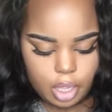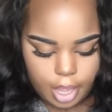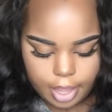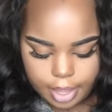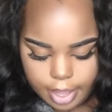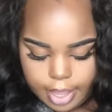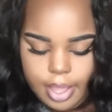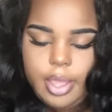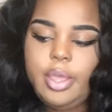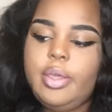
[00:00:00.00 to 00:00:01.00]
I
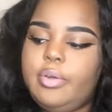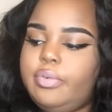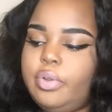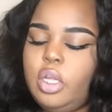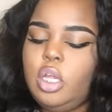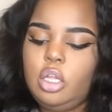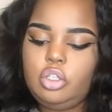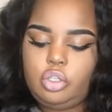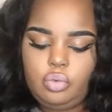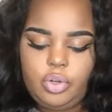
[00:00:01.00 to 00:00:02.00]
have
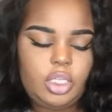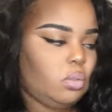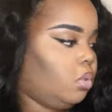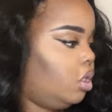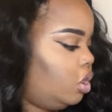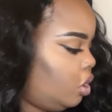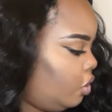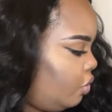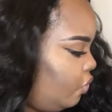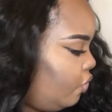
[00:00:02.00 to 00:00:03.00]
two rings I'm gonna show
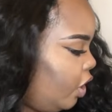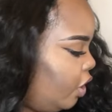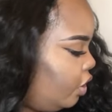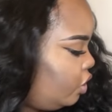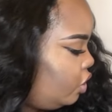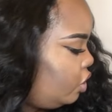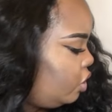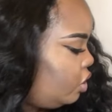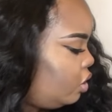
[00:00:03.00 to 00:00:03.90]
you first.